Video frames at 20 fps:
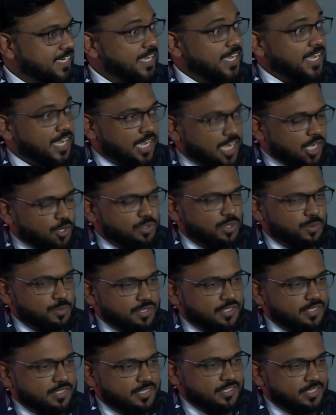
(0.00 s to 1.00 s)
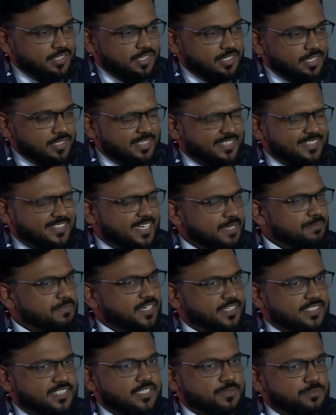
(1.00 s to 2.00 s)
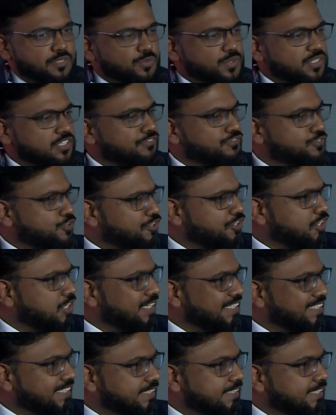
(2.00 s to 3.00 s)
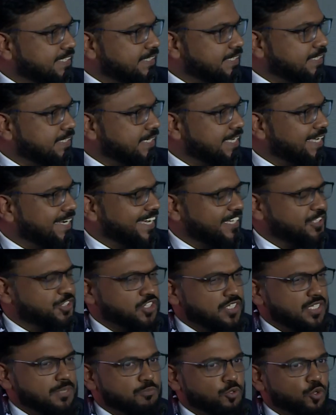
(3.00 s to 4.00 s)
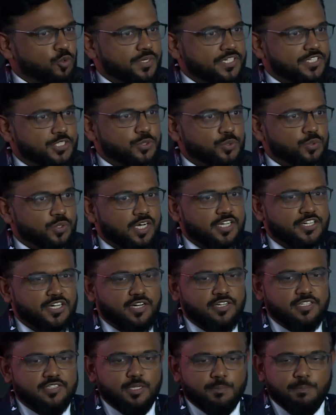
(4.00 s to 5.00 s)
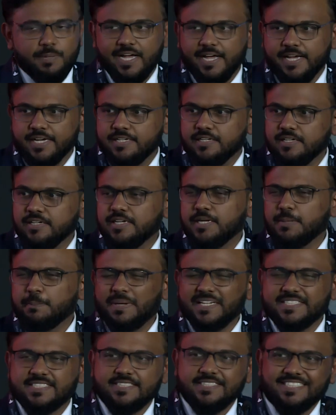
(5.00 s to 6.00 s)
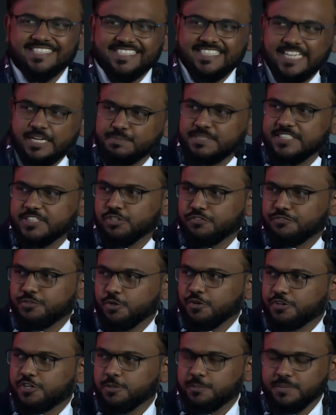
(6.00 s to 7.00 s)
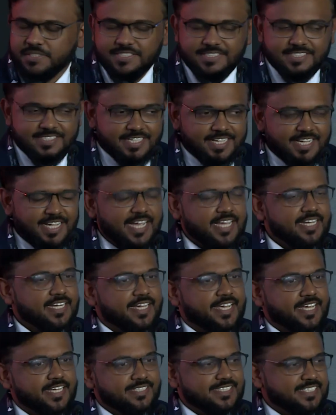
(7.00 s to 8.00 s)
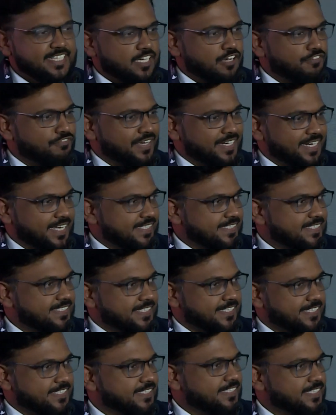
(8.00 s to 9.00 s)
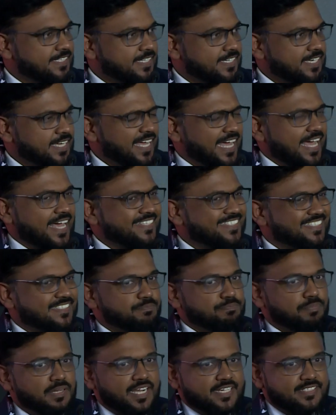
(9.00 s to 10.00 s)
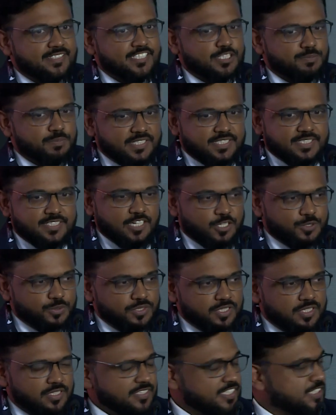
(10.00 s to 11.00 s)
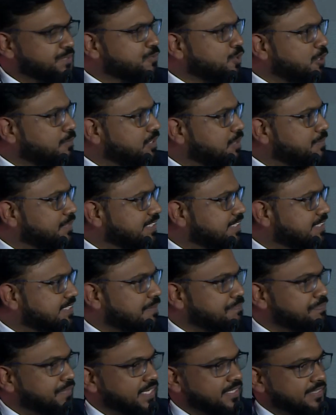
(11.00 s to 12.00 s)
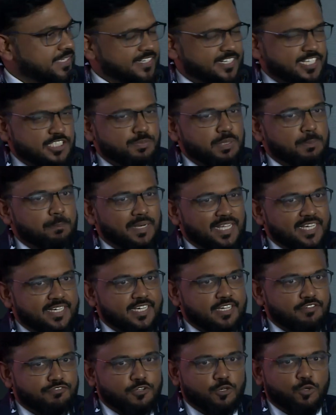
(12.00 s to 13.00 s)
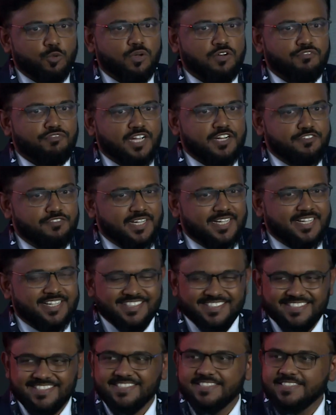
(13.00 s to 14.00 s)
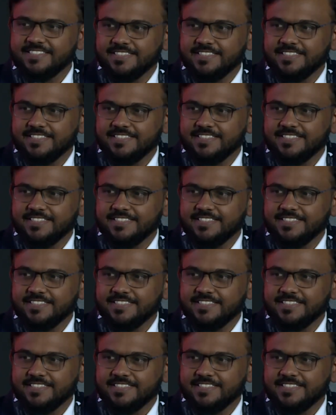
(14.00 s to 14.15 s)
However, the same customer with a fraudulent intent can actually move into another bank, present the same set of documents, and again seek a financing. As simple as this may sound, this problem is something that has been plaguing for over 5 decades.